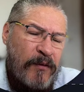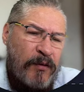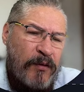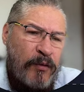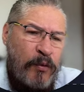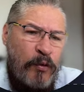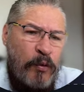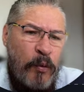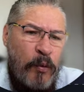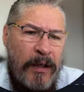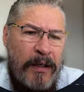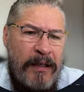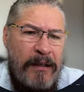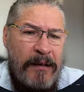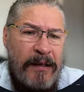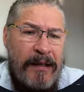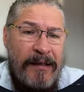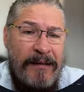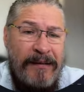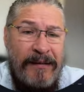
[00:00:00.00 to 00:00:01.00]
220,
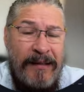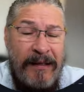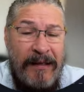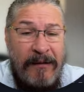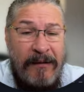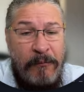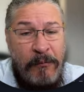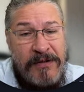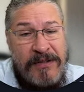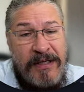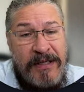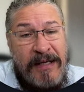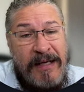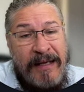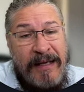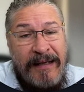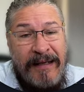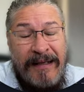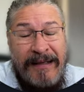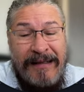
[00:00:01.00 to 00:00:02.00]
it,
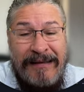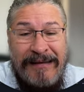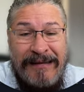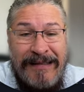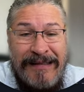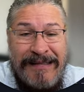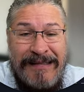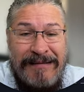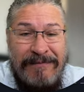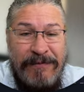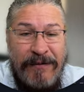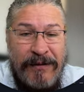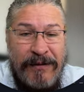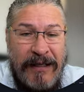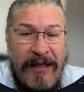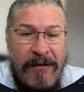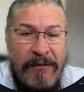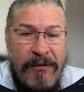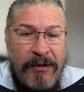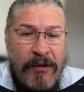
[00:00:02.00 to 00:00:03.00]
which in this
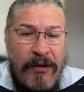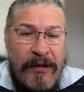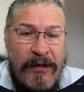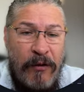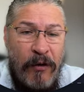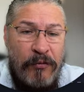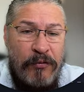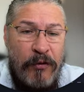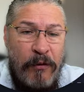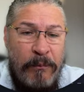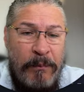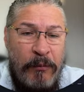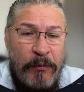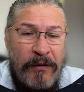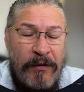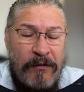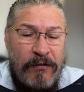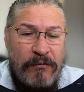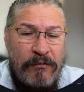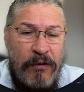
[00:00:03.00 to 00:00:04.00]
scenario, it also opened
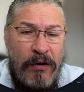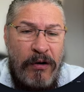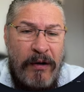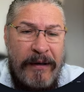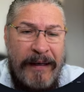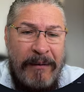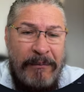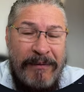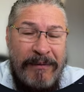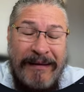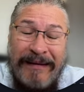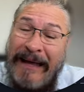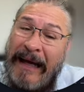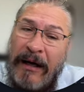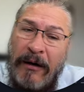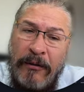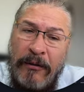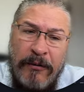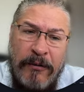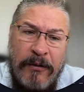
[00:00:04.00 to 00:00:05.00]
with a strong gap
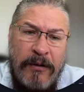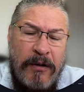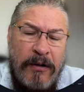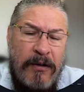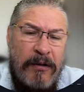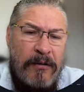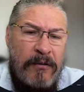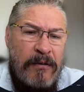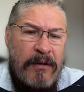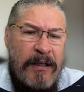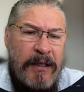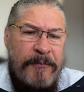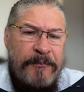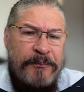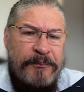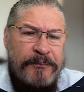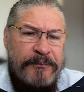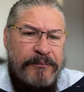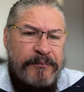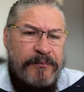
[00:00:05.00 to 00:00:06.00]
down.
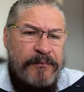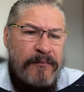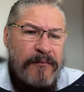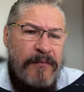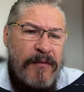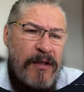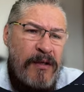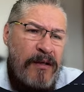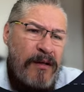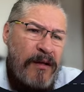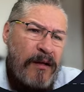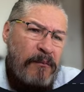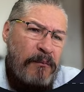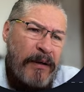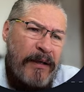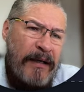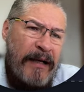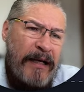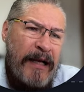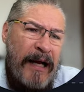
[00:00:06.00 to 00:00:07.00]
Okay.
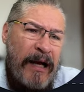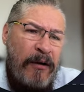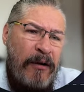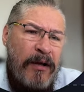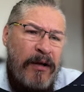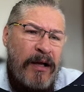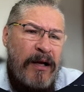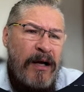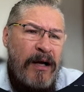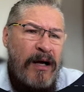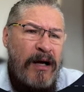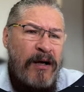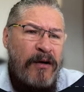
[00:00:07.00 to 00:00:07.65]
But anyhow, I'll uh,